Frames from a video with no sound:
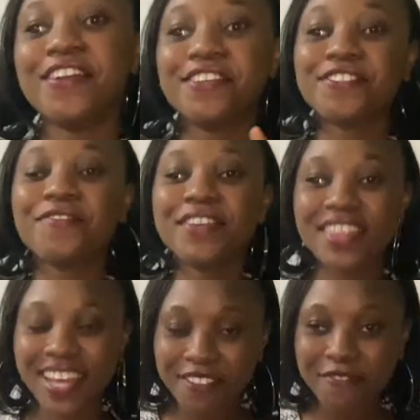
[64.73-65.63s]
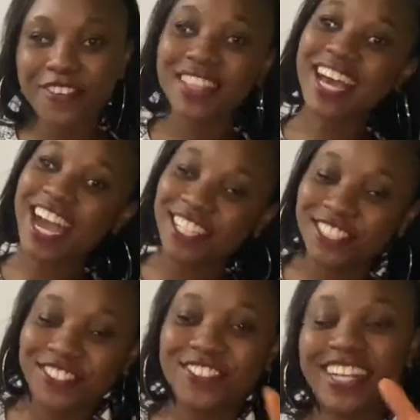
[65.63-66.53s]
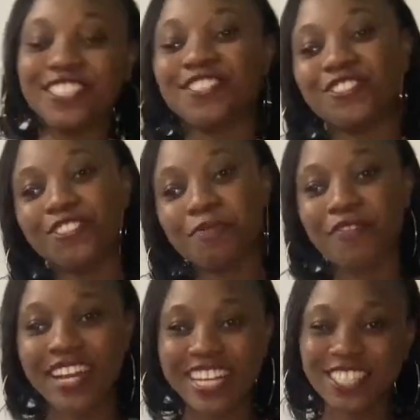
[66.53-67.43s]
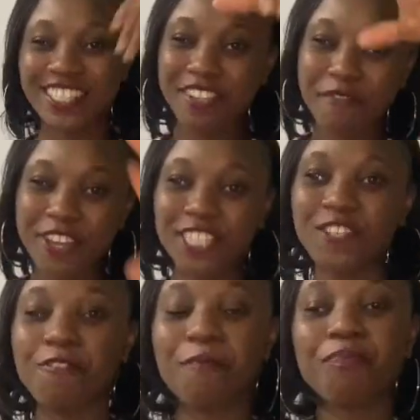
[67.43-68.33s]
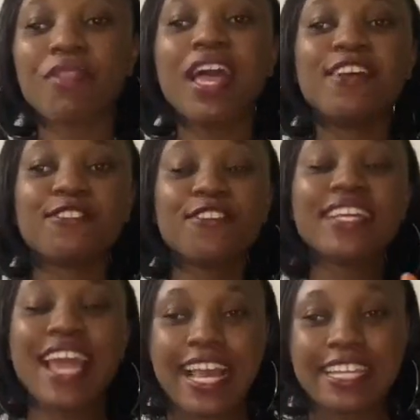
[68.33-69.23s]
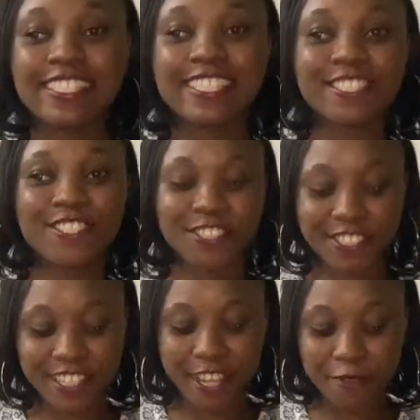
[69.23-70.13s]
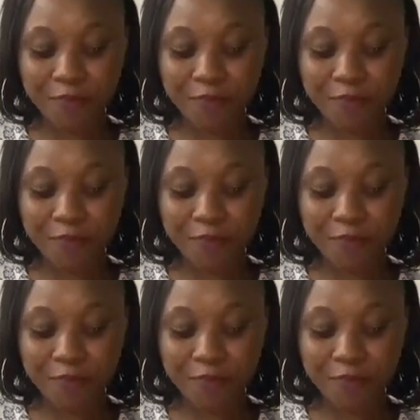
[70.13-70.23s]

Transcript: So without further ado, let's just jump right into the video. So you guys, this gist there,